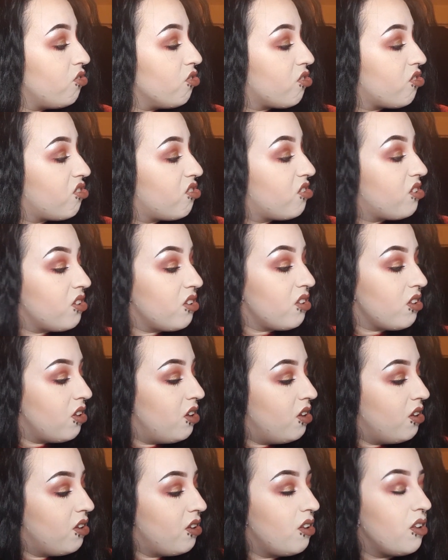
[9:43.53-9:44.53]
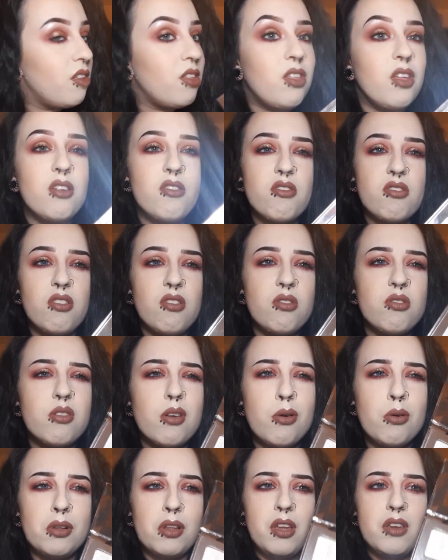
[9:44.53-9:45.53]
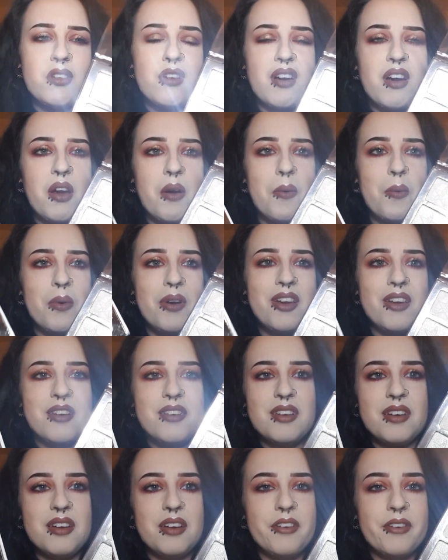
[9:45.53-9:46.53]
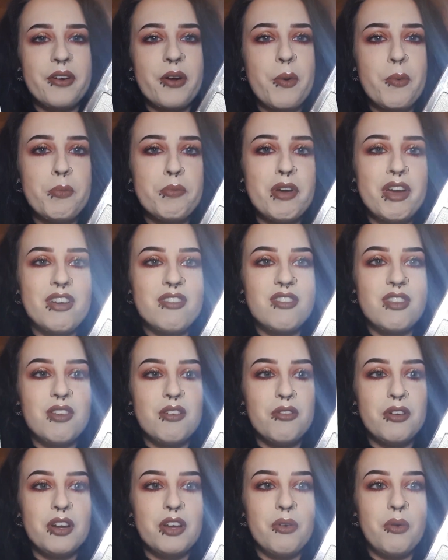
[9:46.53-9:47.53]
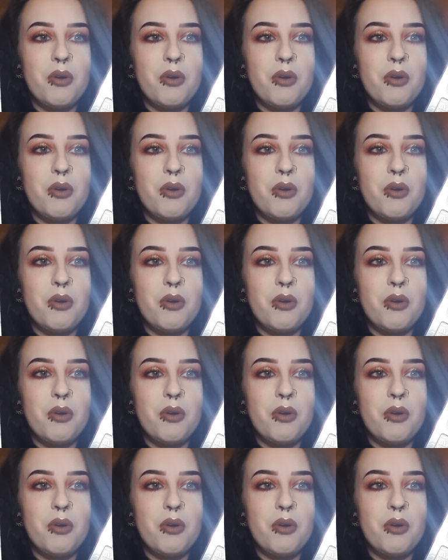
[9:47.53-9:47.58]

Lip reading: They just look so glittery and weird compared to the real